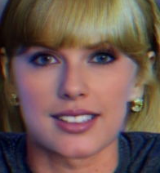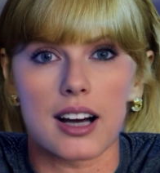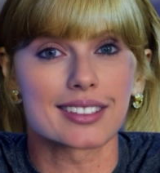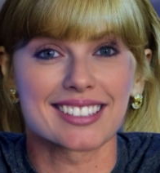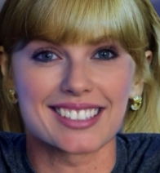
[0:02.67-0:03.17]

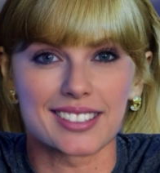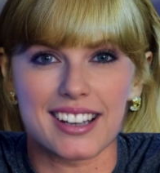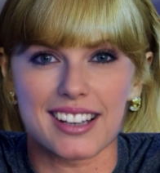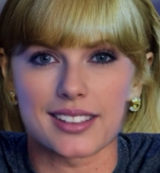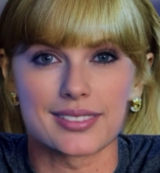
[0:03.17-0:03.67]
I'm gonna teach you
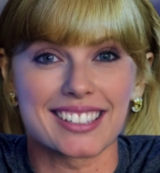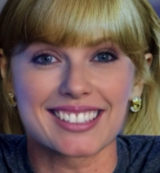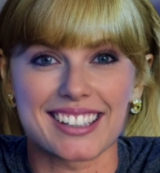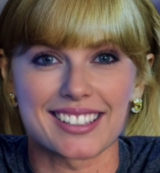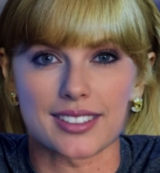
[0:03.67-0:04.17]
how to be
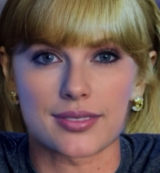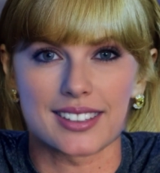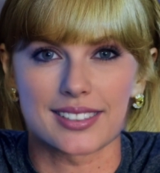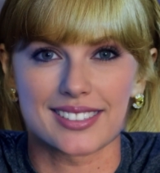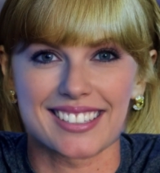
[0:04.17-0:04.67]
Taylor
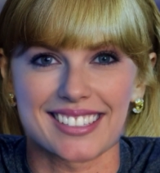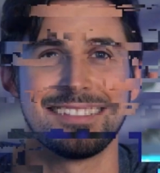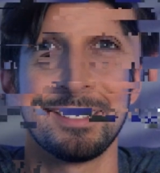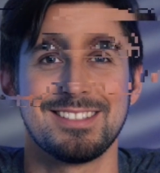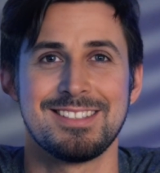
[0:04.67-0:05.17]
Swift.
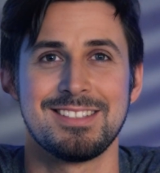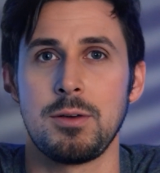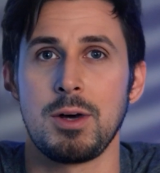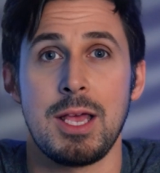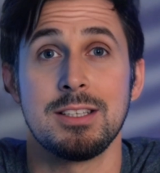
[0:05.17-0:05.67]

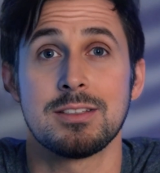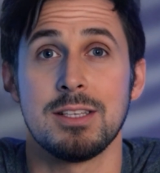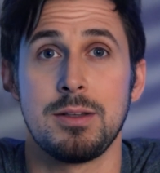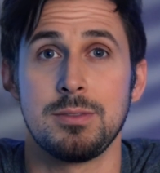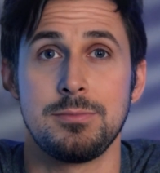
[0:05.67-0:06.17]
Or any
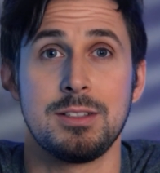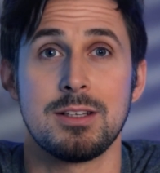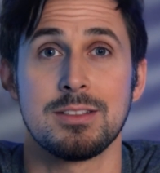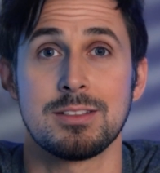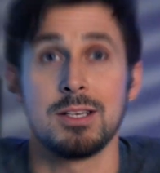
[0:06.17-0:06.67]
celebrity because